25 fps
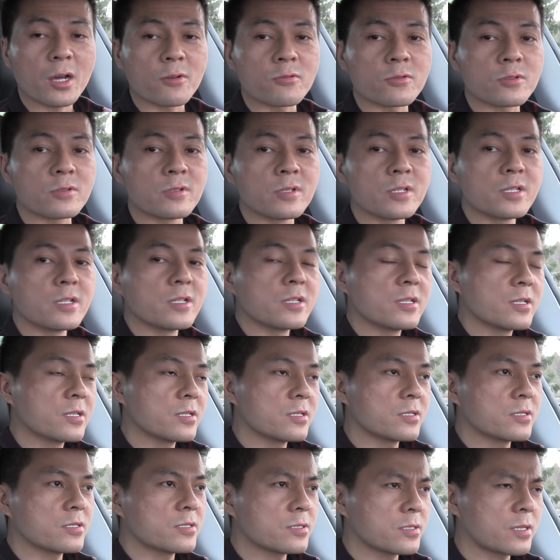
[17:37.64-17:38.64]
hour.
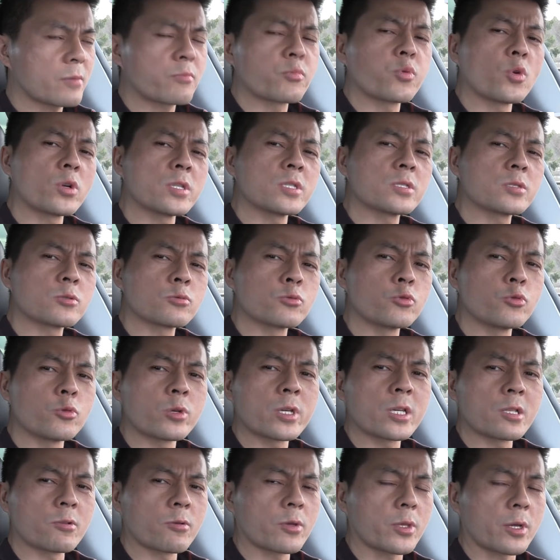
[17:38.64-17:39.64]
That 0.2
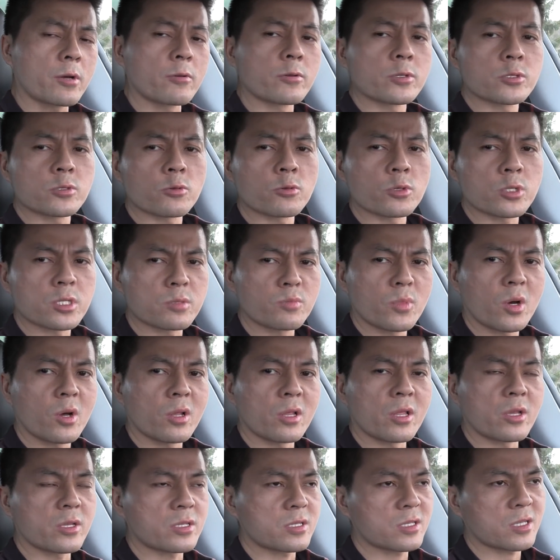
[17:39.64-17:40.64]
kilowatt hour is so
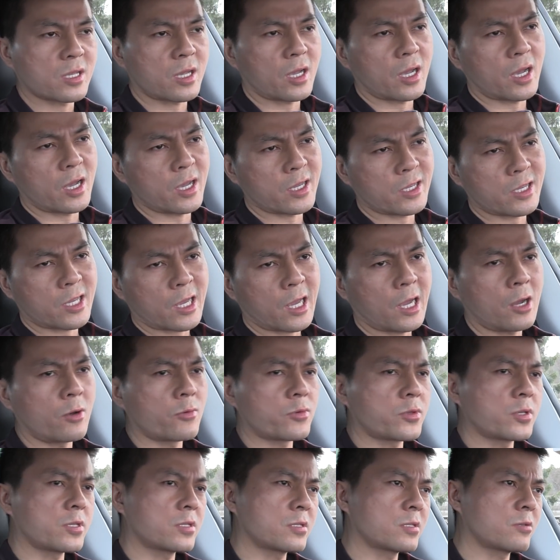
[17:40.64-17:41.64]
small that I
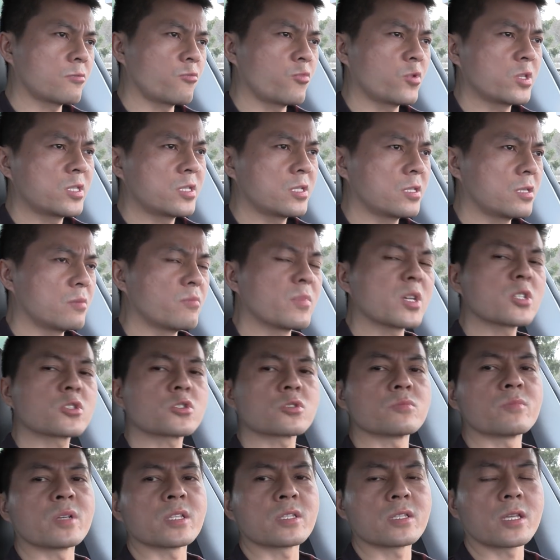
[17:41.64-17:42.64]
count it within
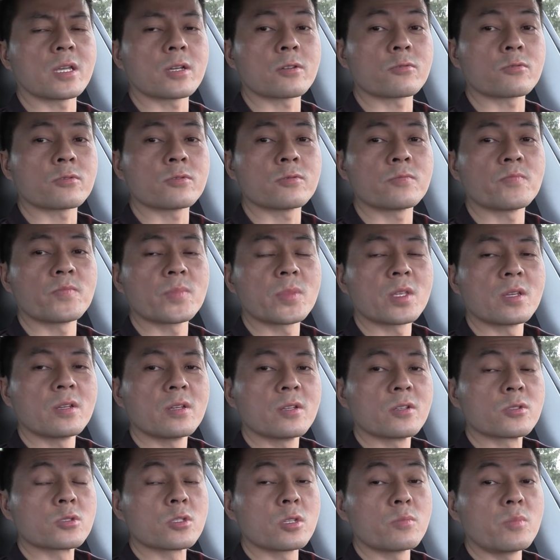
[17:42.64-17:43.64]
measurement error.
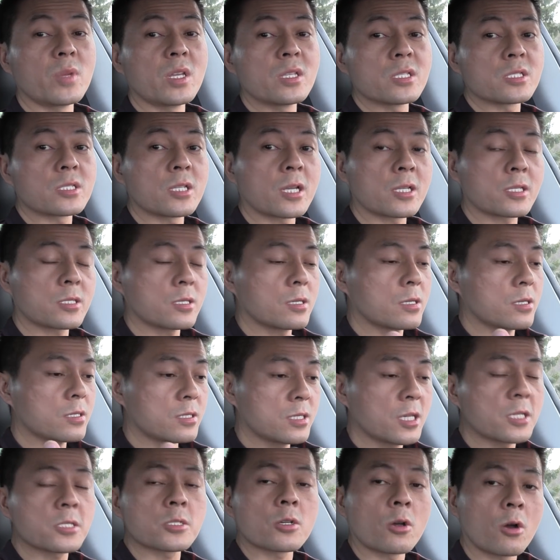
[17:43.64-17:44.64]
So it means that
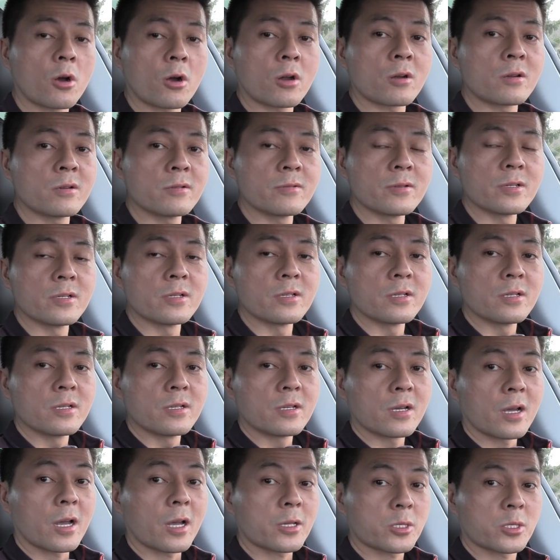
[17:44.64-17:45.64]
this car
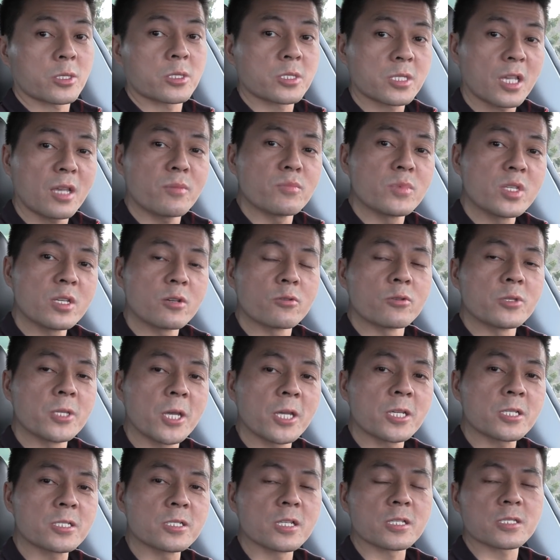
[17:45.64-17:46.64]
has the same
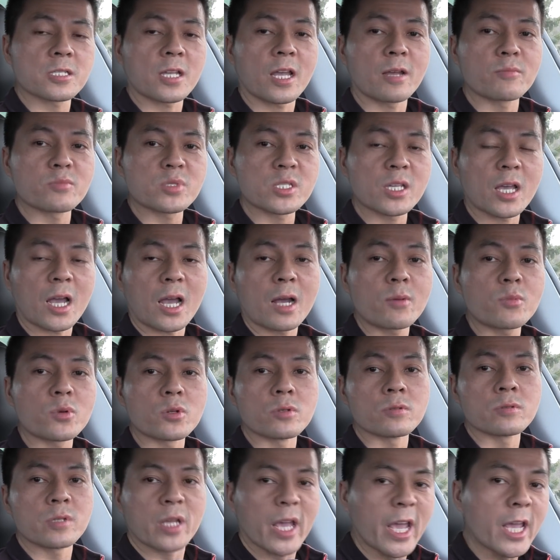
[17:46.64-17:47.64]
degradation as MC
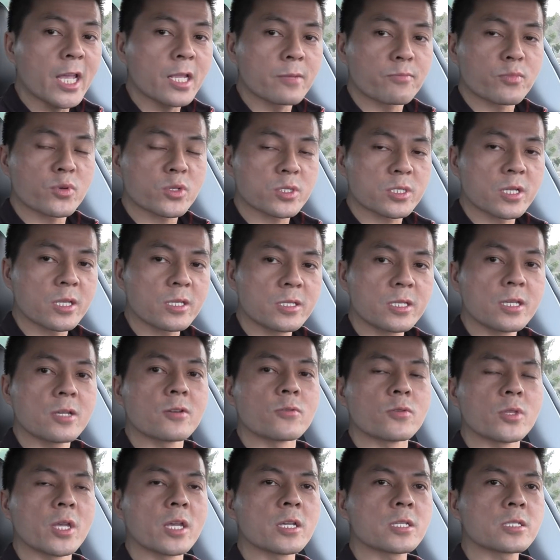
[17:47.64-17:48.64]
Hammer, 8%
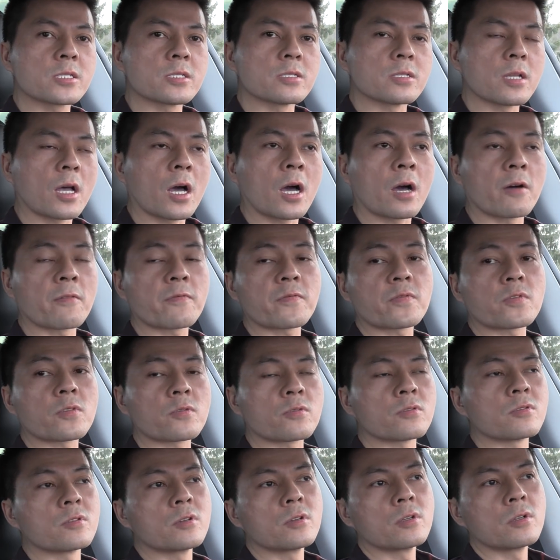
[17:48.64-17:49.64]
degradation
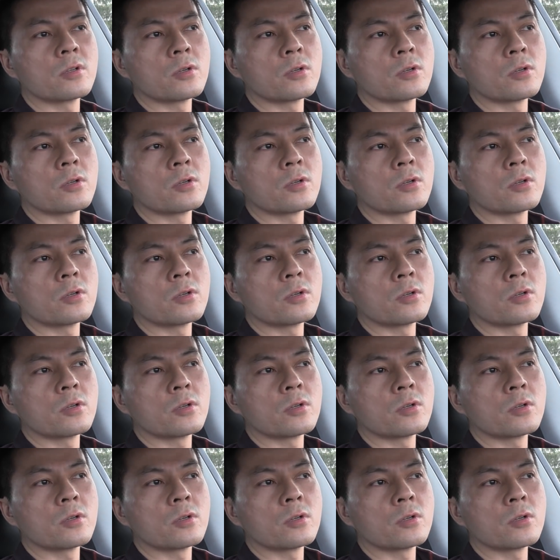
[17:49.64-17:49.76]
after